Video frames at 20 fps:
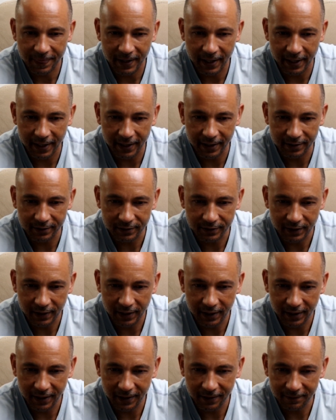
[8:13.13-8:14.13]
And
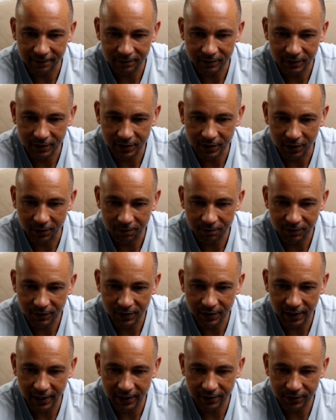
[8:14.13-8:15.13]

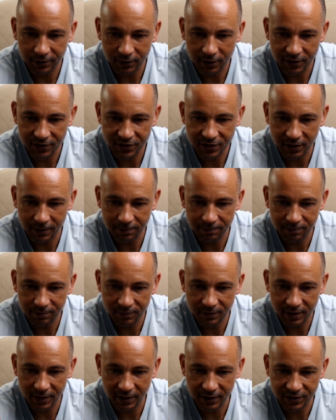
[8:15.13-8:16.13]
there are
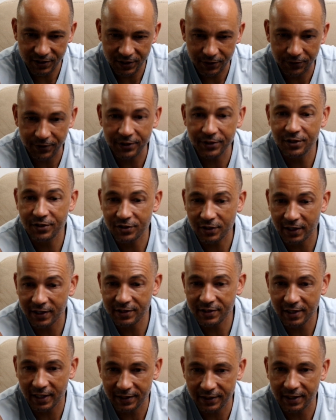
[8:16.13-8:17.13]
some exterior
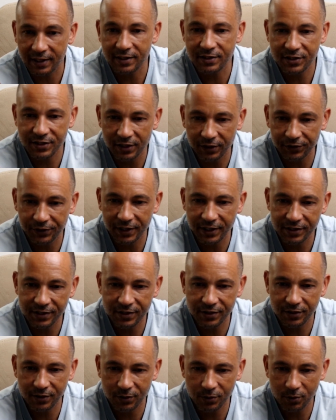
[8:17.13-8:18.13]
designs that they still need
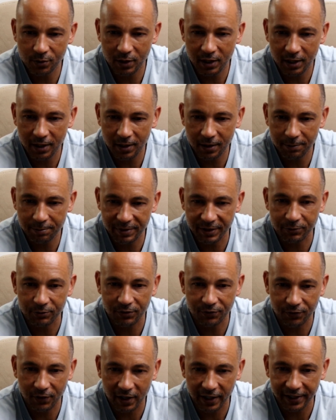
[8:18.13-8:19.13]
to be
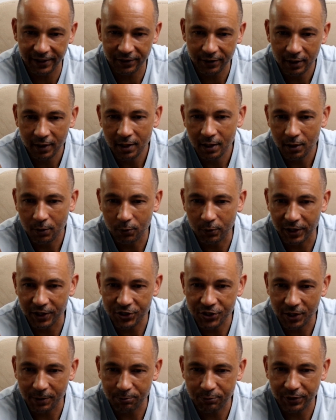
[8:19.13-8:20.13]
refined,
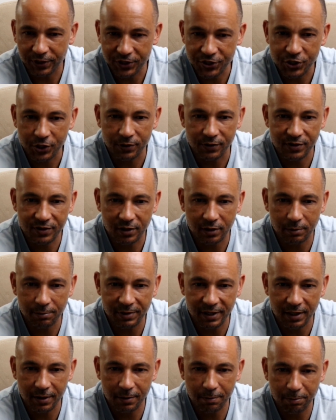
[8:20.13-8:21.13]
which I'm pretty sure is going
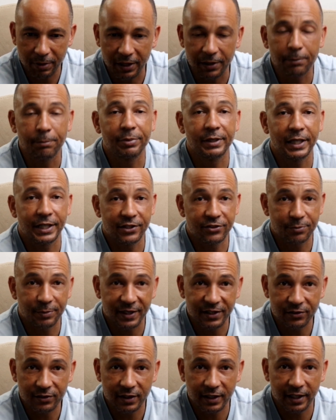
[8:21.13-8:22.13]
to be button
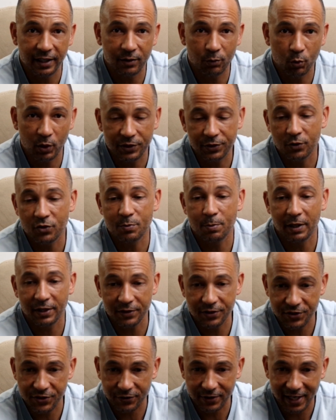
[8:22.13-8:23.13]
placement and what those
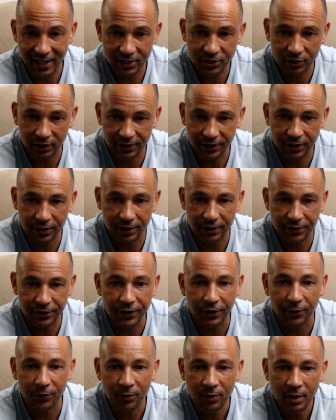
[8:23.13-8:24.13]
buttons are actually going to
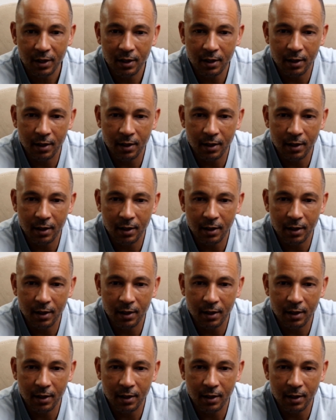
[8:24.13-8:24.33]
do.